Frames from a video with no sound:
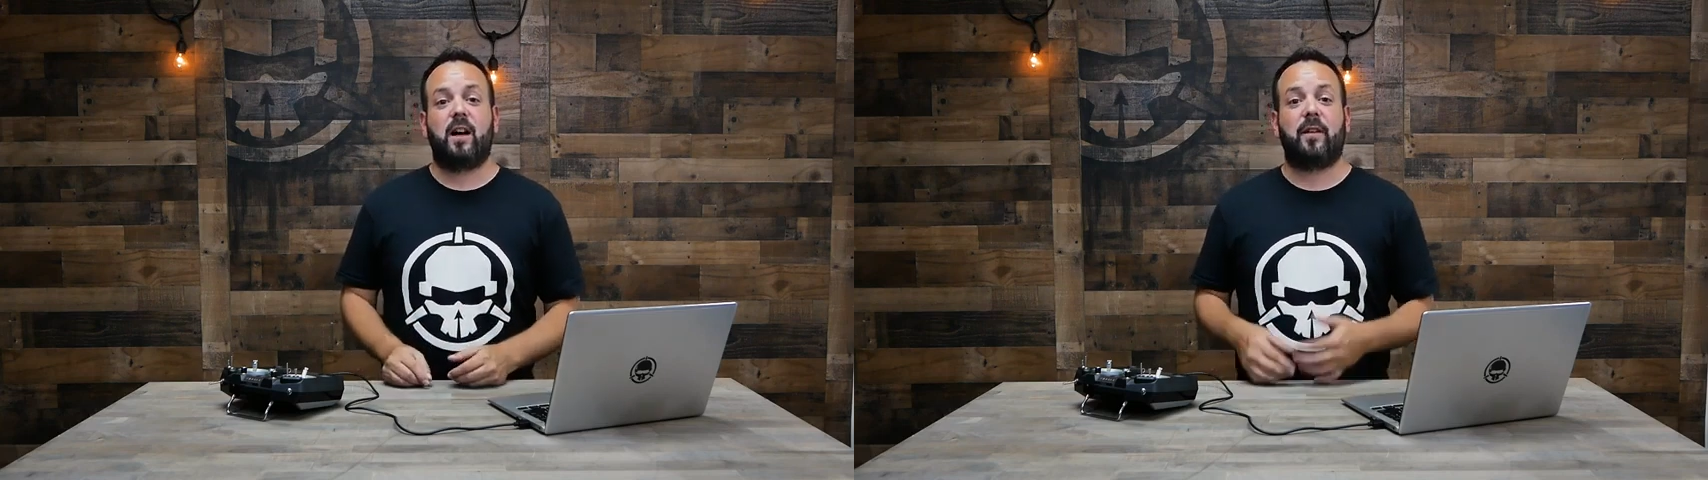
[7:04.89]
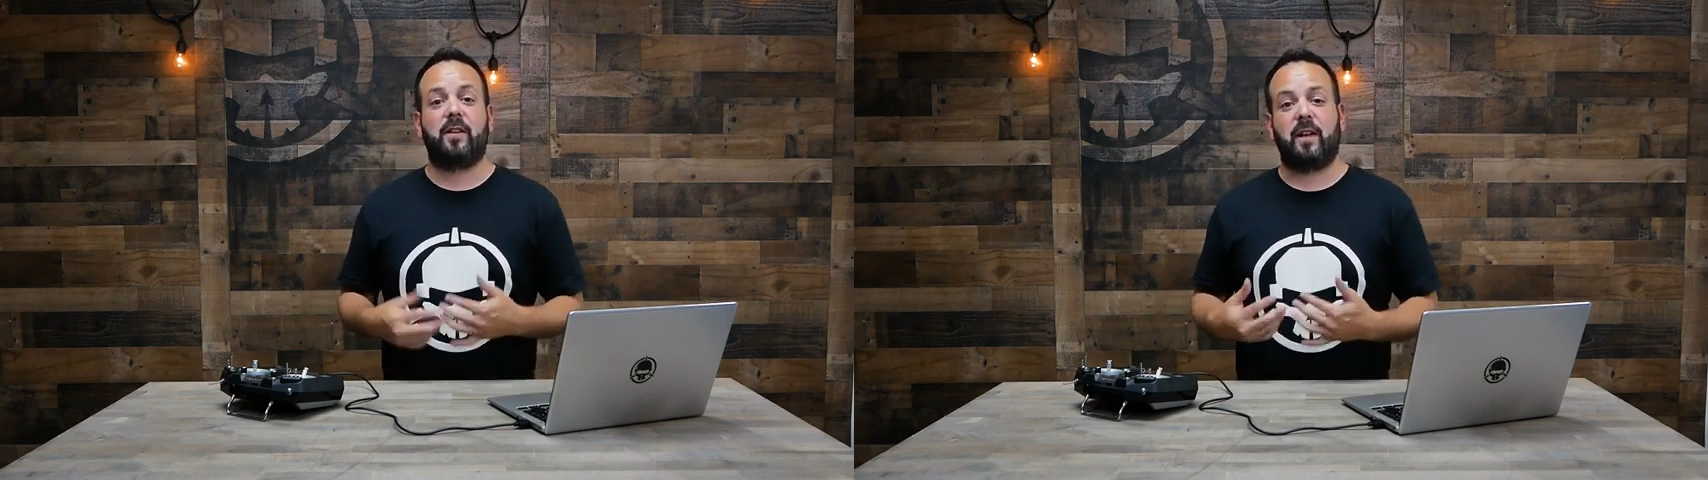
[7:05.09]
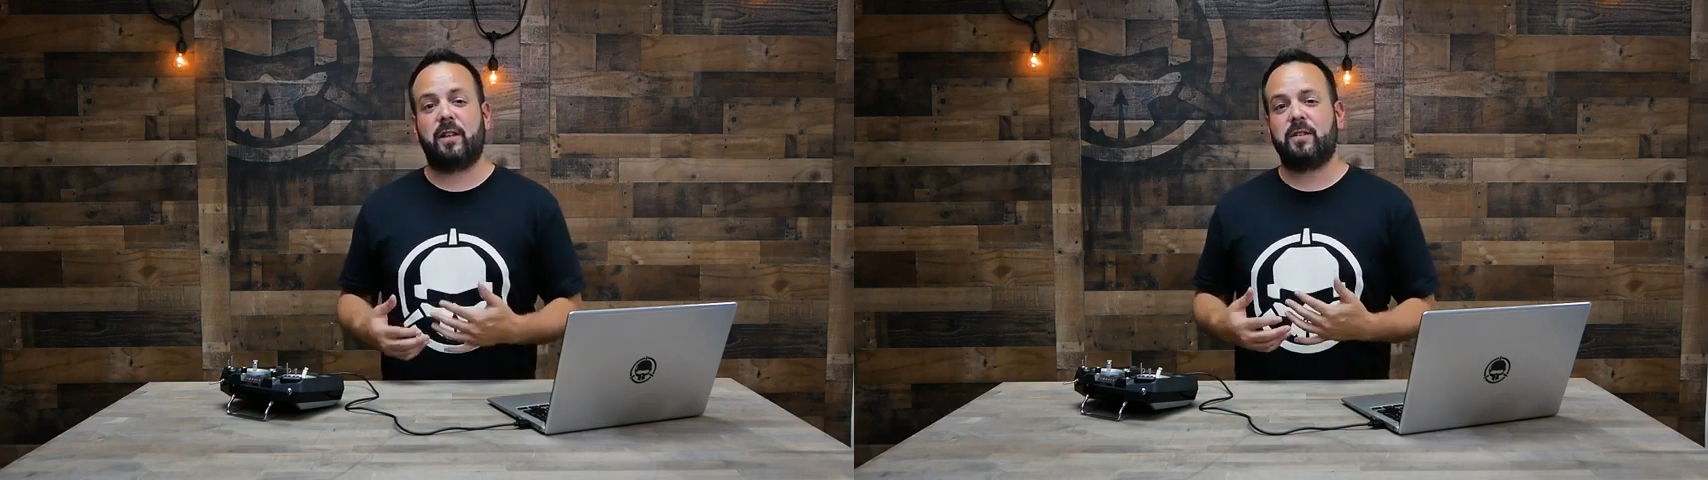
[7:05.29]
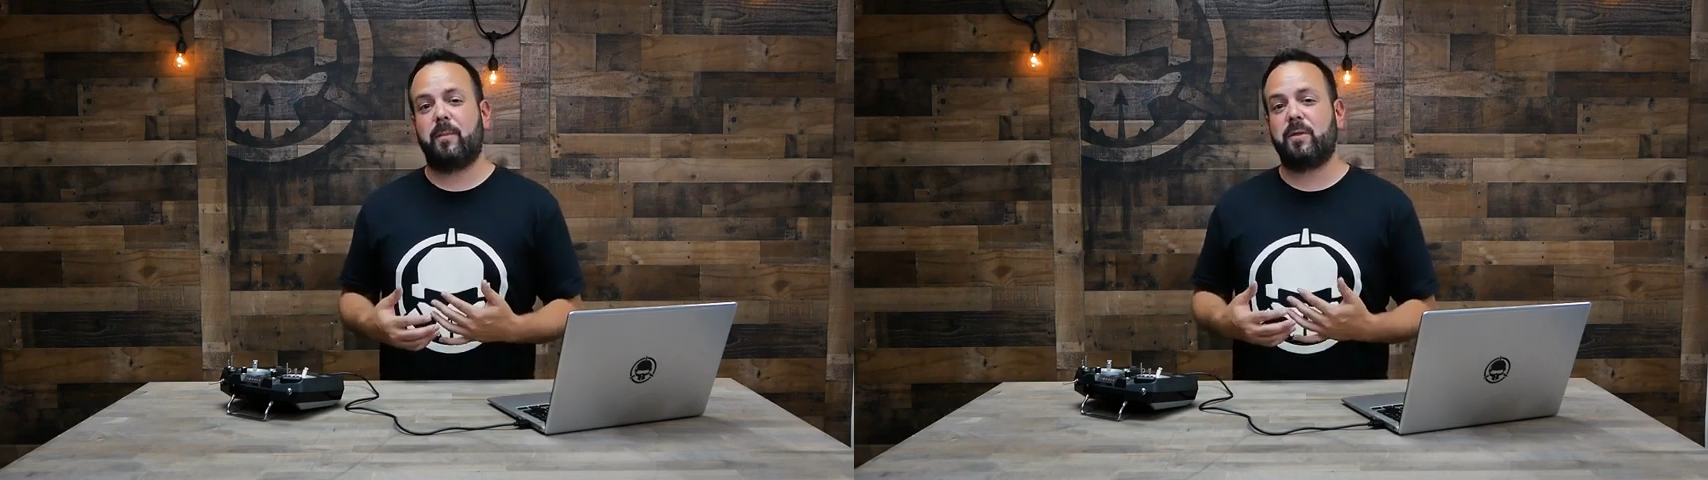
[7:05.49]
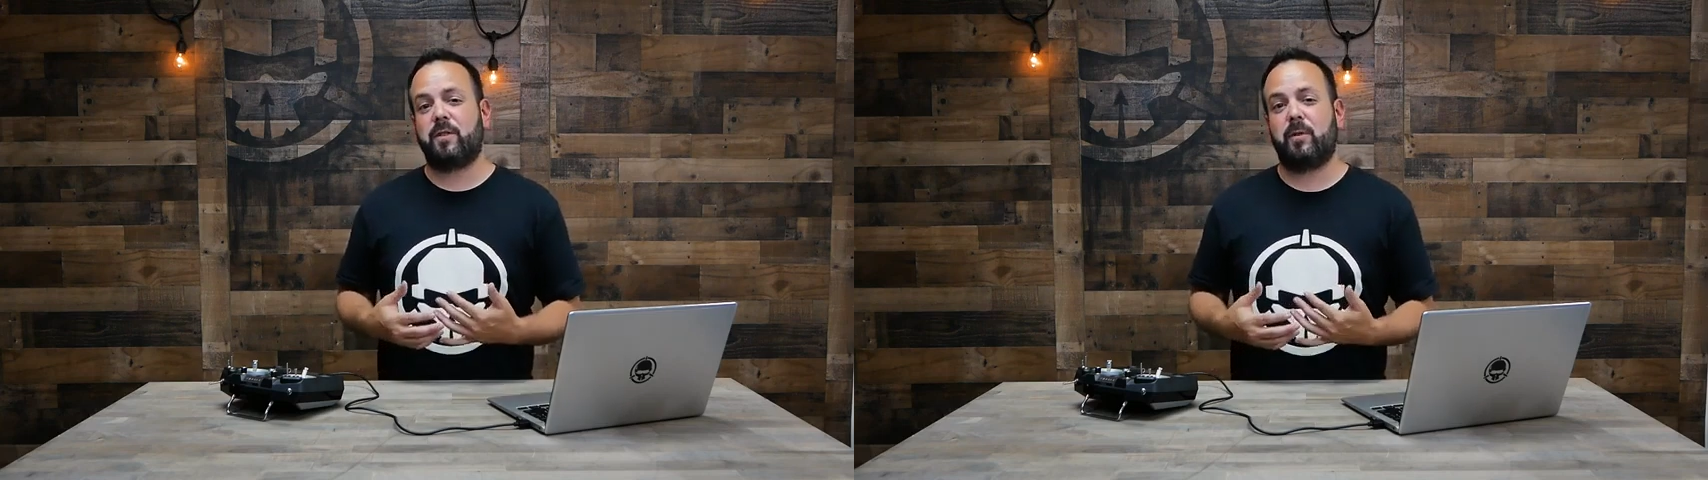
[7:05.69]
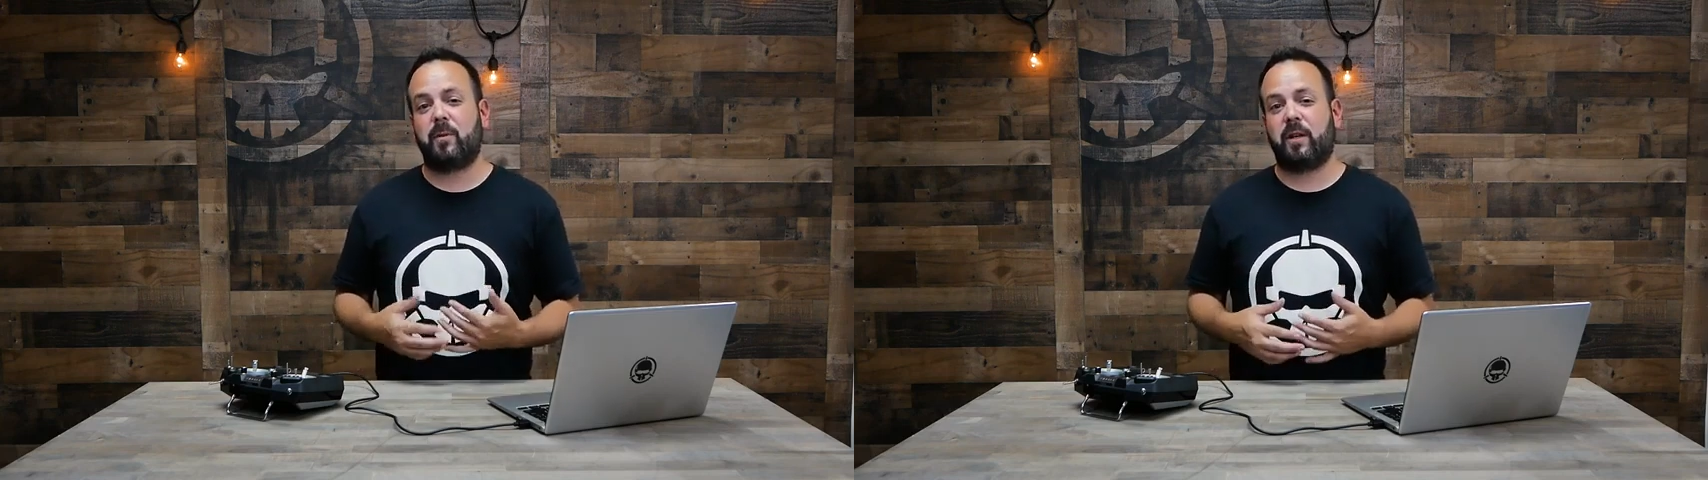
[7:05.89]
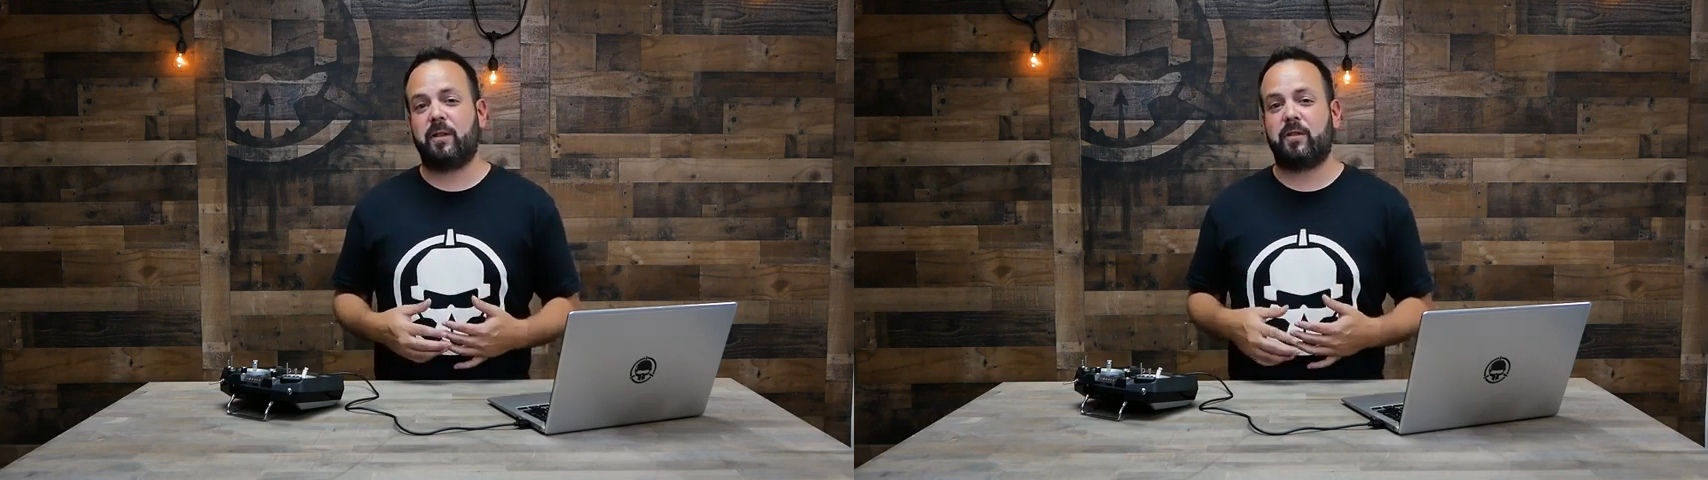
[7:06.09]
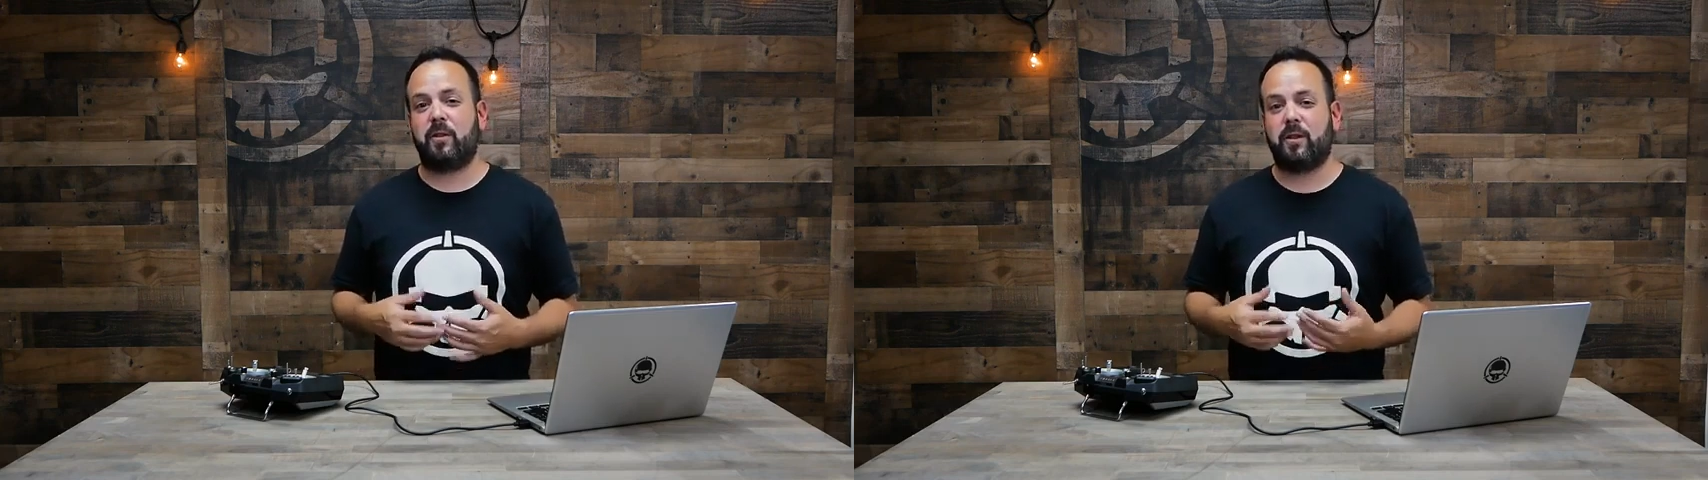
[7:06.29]
On the next episode, we're going
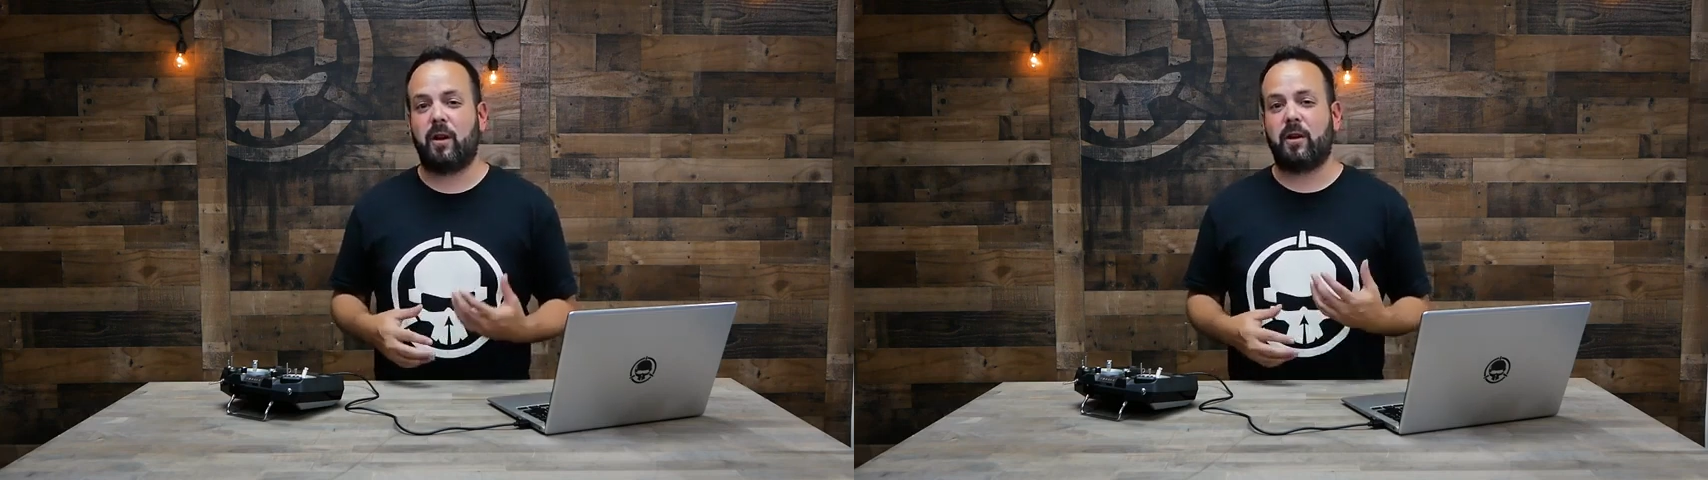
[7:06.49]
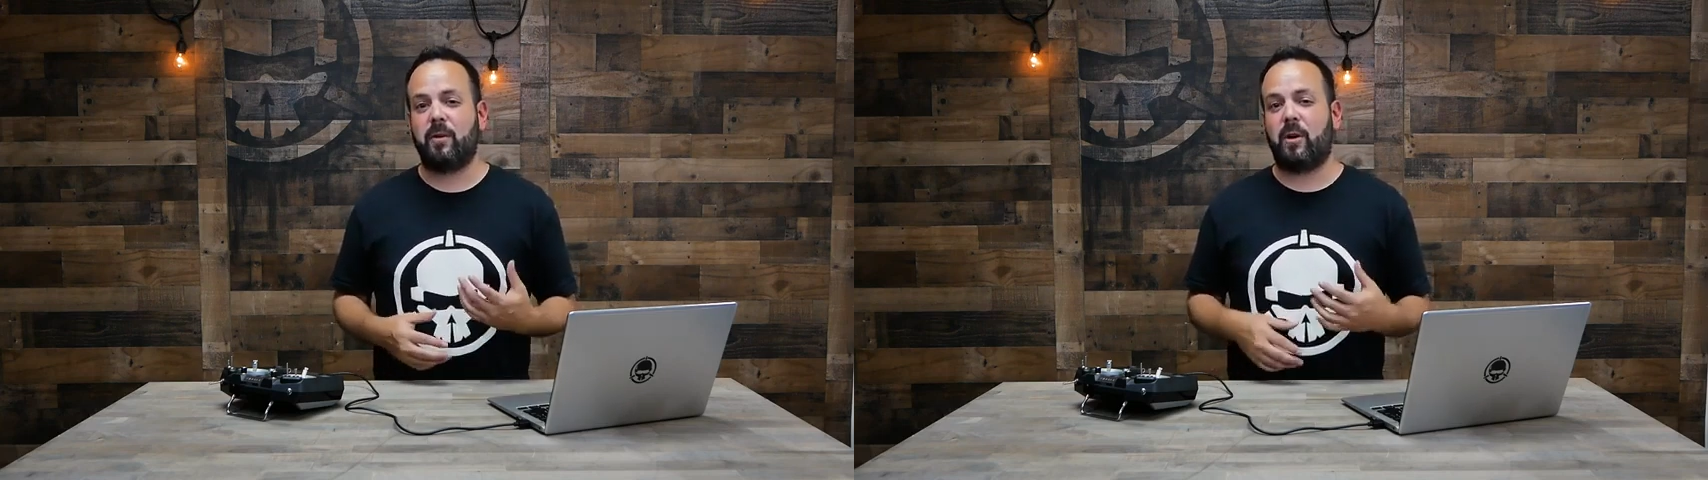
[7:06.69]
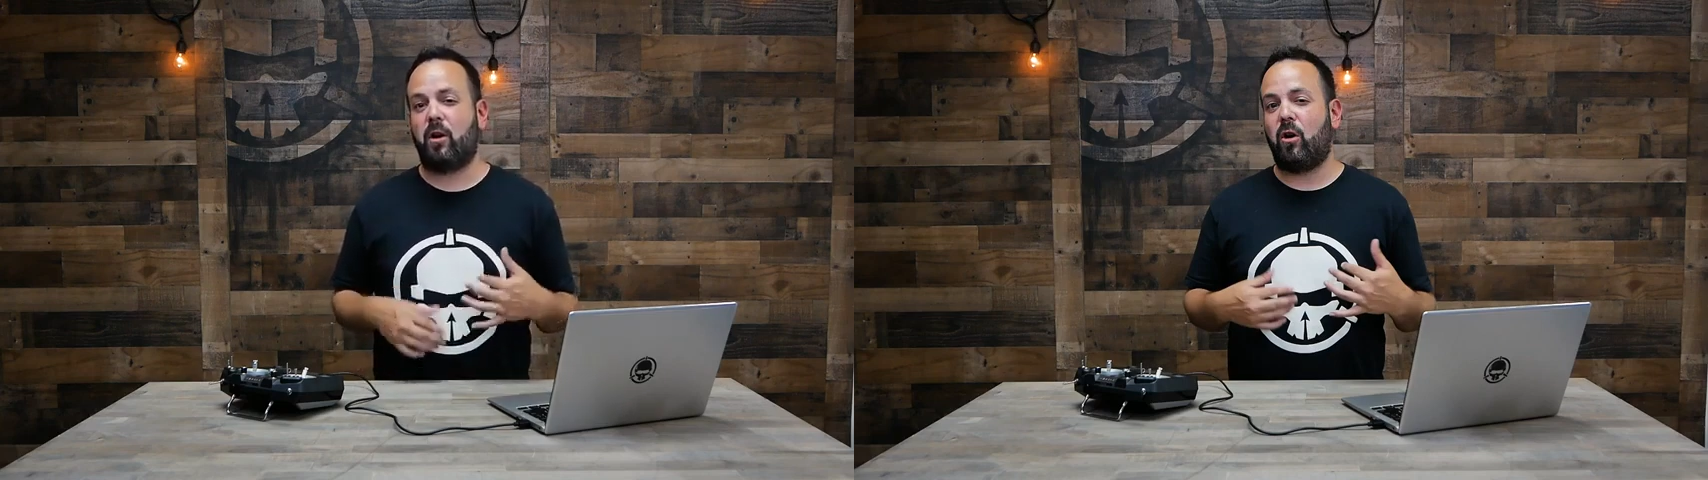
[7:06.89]
to start talking about